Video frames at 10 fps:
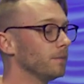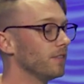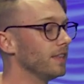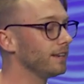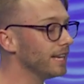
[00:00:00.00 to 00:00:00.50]

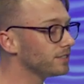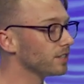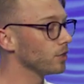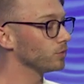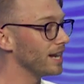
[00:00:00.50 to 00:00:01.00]
And they get
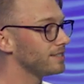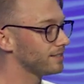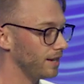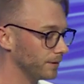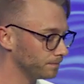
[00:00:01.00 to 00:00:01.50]
to the Red
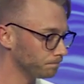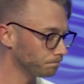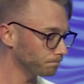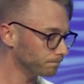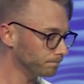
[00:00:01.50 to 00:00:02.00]
Sea.
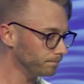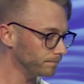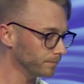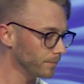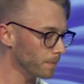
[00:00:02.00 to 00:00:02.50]

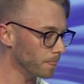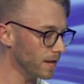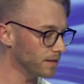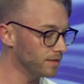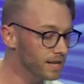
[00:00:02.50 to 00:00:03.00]

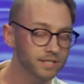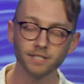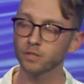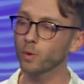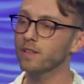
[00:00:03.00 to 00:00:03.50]
And then this
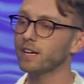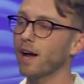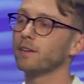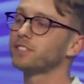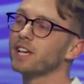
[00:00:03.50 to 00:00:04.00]
is where they
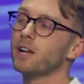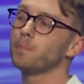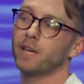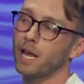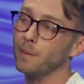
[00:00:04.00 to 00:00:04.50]
kind of set
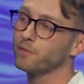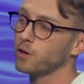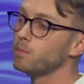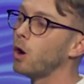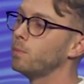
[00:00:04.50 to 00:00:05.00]
up camp
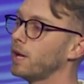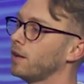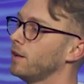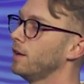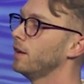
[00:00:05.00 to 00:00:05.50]
for a moment.
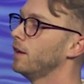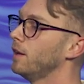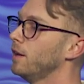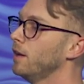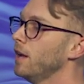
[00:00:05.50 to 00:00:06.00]

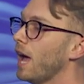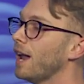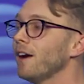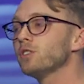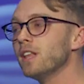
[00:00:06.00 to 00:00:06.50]

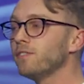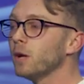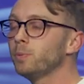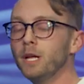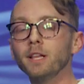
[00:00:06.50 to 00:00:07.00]
And after they've
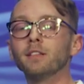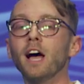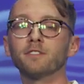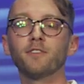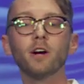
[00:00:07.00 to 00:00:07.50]
completely
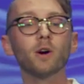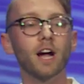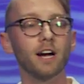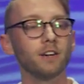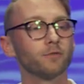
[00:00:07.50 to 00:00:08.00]
left, Pharaoh
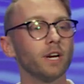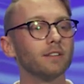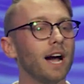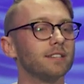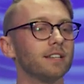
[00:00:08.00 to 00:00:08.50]
kind of
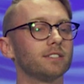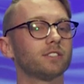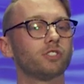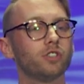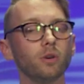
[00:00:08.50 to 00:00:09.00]

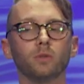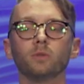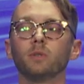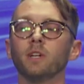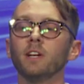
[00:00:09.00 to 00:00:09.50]
realizes,
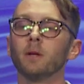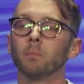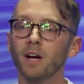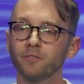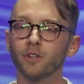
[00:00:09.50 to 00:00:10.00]
shoot,
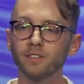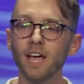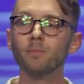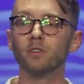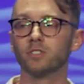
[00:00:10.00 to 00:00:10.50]
my free
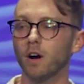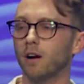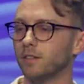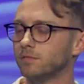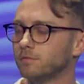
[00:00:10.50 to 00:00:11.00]
labor's
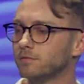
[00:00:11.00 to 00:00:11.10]
gone.